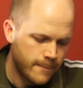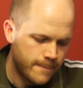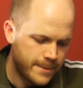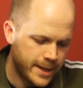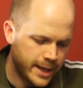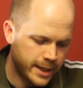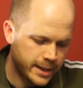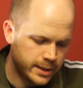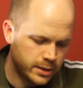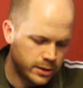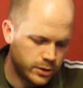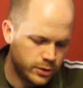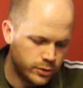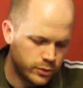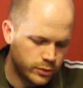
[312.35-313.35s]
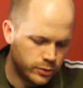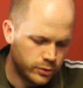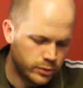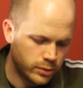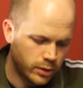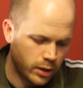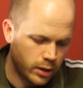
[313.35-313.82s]
then
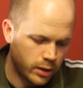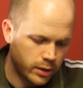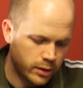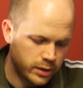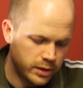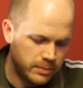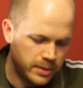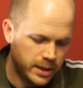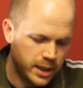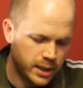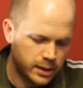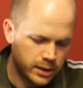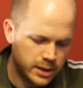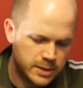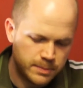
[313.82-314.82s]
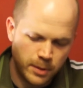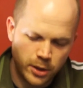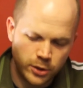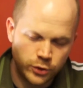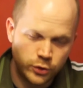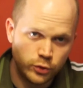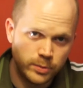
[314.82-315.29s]
you immediately
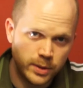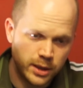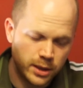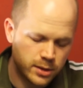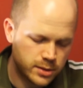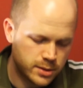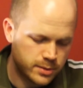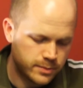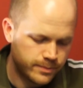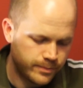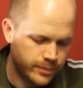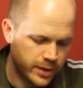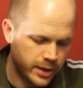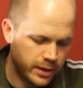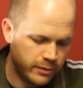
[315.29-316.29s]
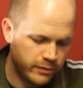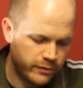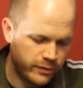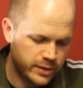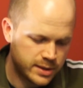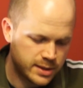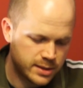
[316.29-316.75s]
spawn 2 minions.
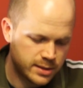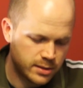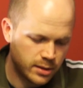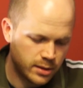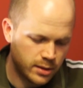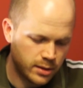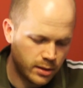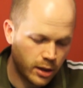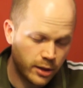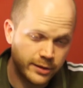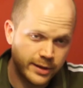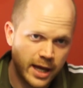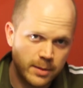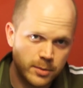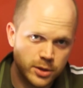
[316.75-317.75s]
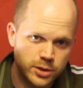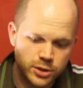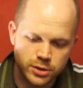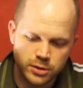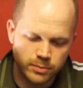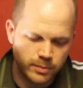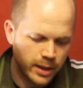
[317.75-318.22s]
If it's
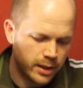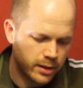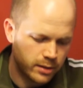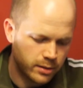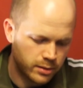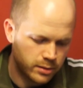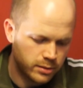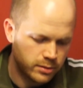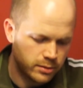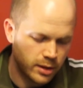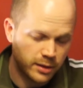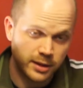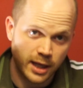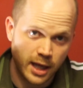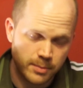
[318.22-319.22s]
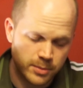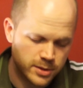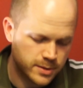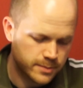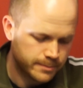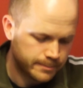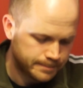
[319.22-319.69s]
undamaged, nothing
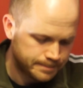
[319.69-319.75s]
happens.